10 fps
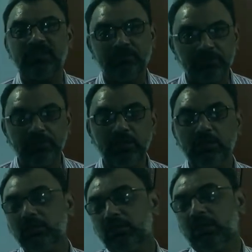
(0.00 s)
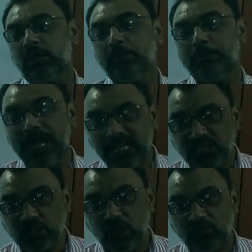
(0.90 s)
We will
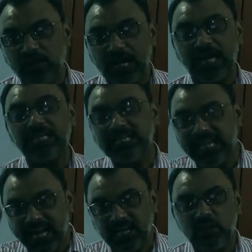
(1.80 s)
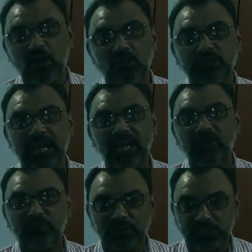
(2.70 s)
balance off at the end of
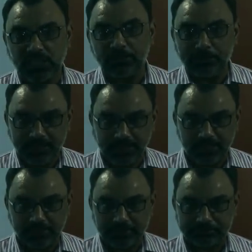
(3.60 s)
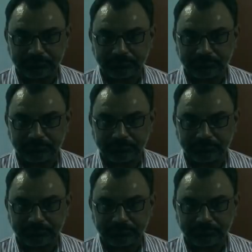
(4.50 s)
that fiscal period.